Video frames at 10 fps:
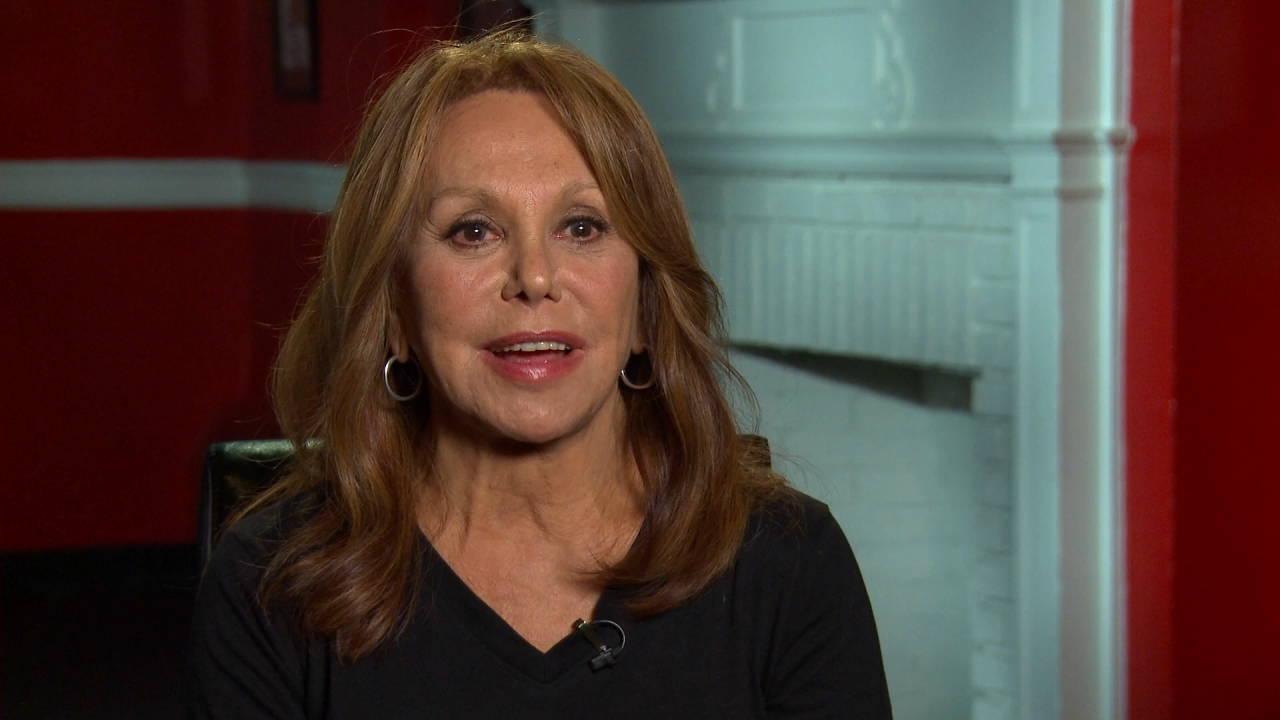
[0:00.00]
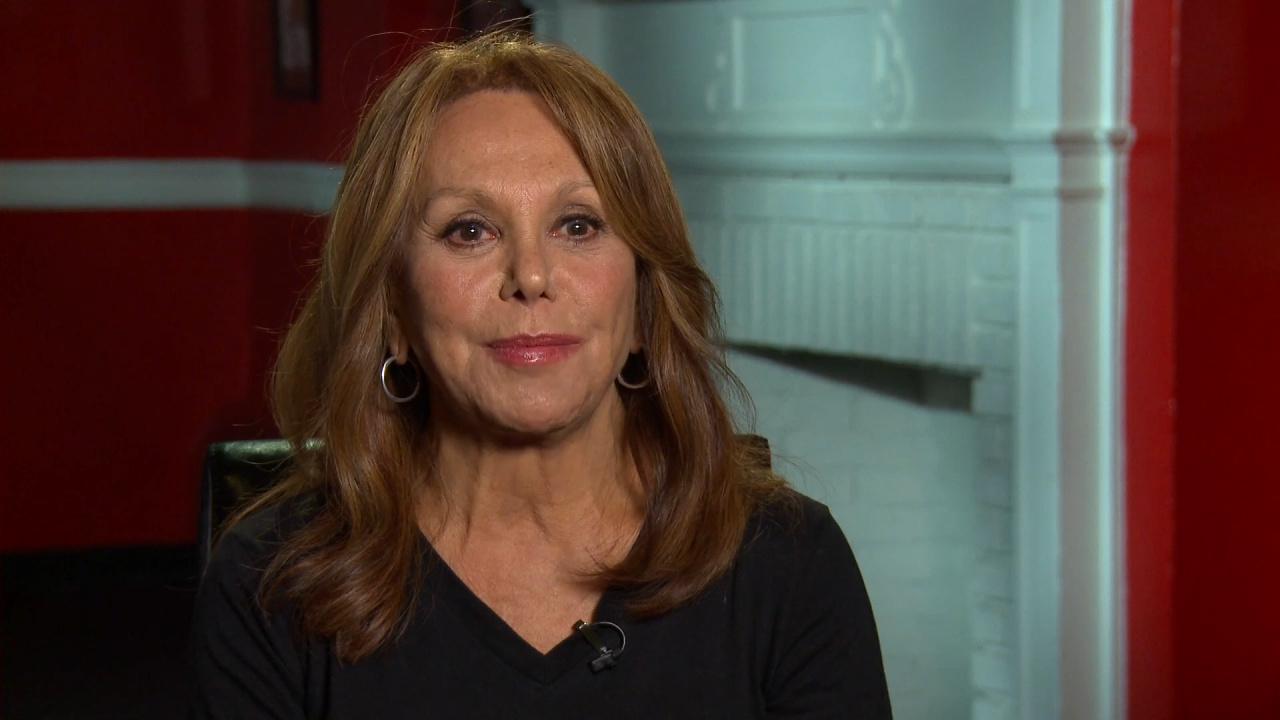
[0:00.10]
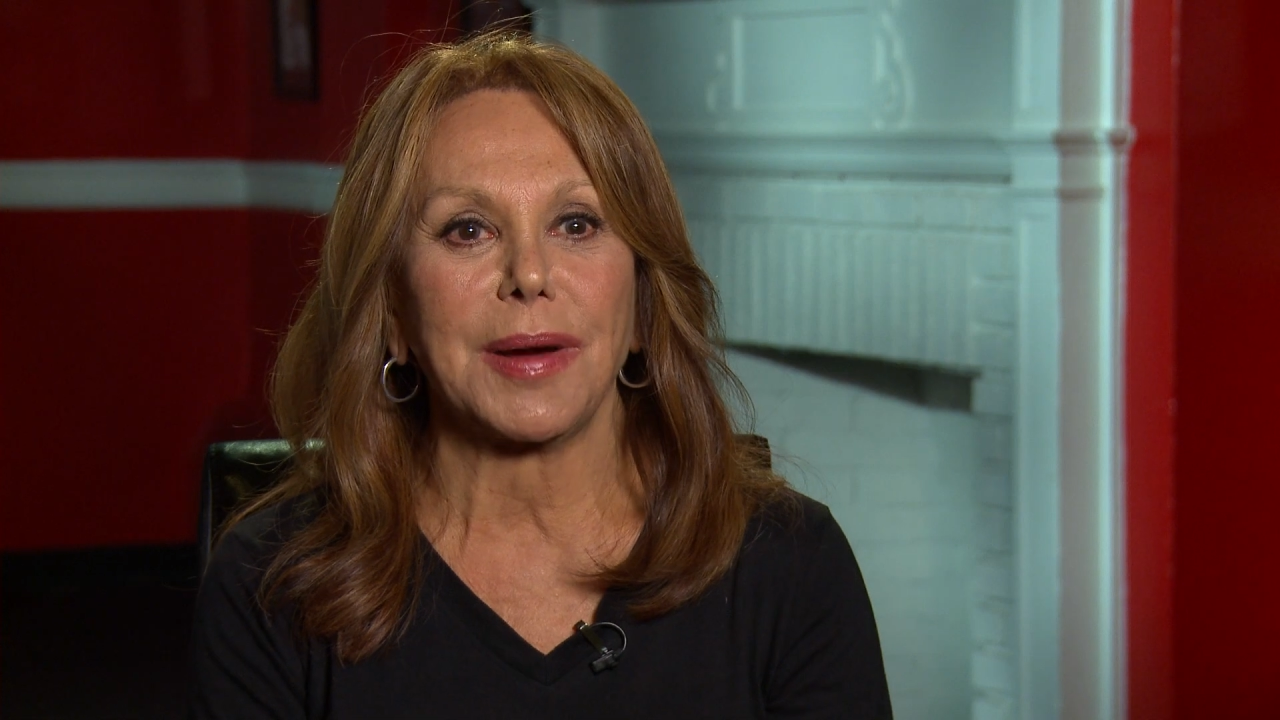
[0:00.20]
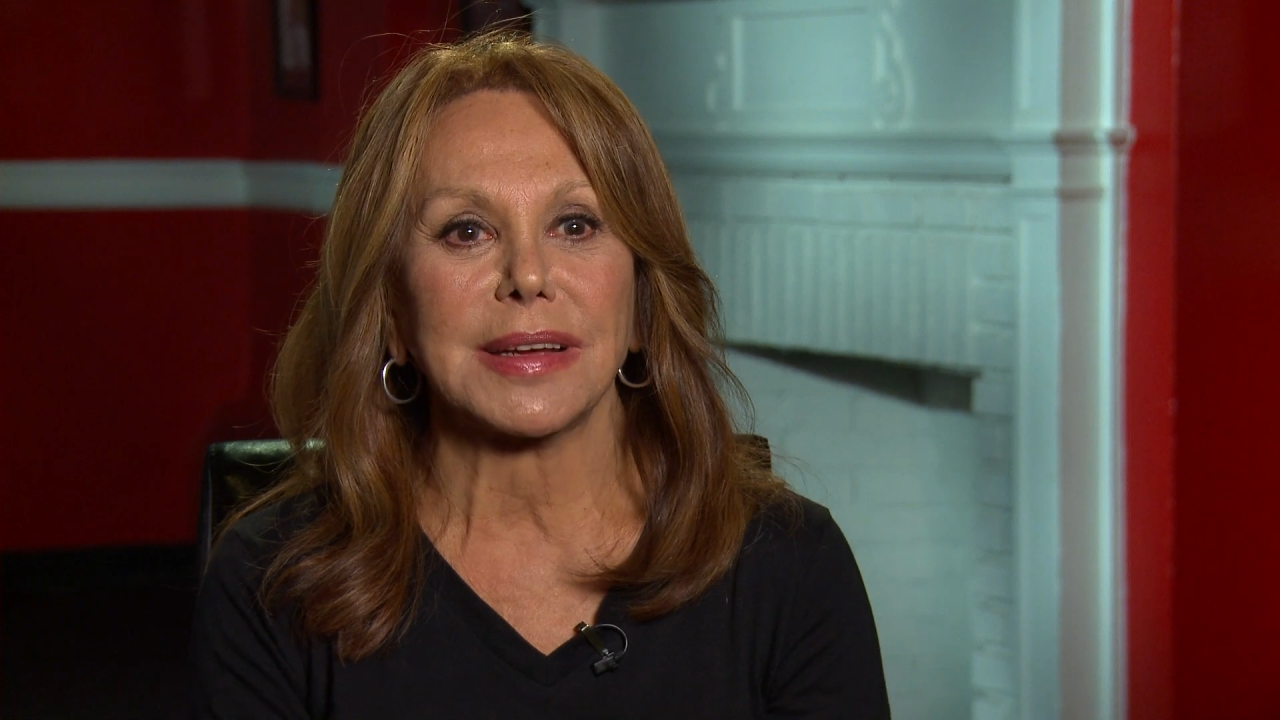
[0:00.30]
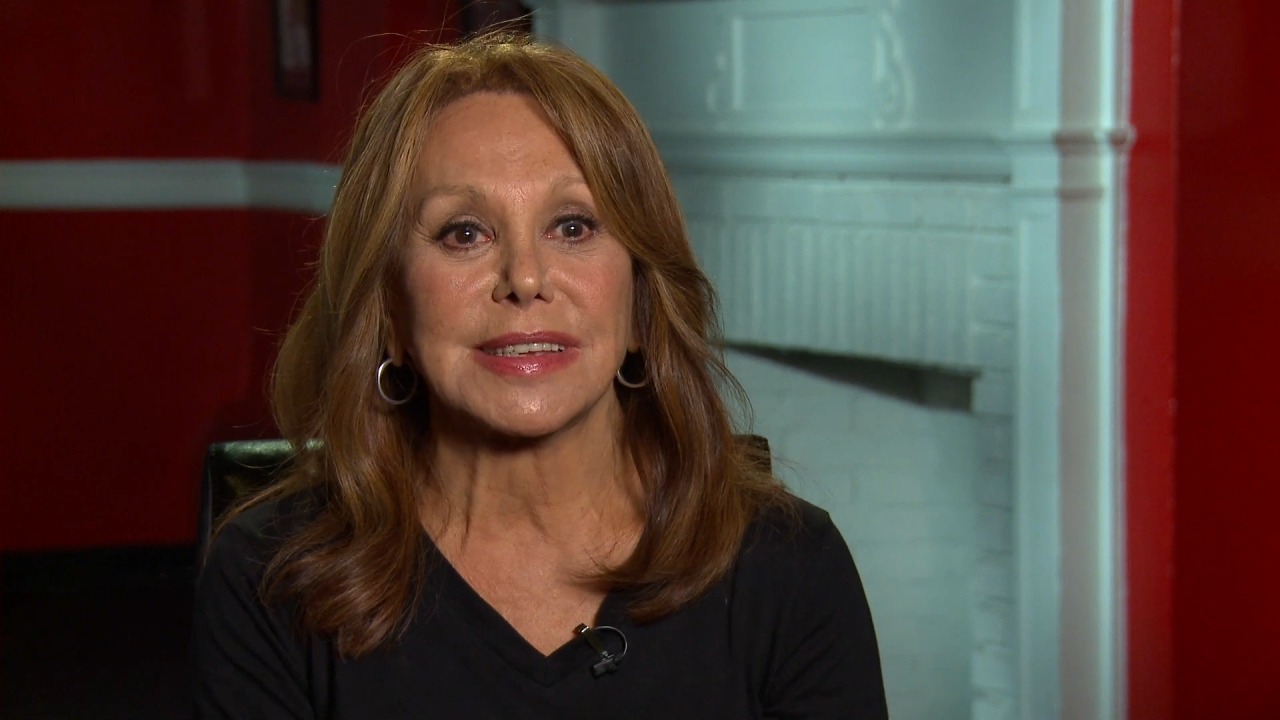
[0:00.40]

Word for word: I have my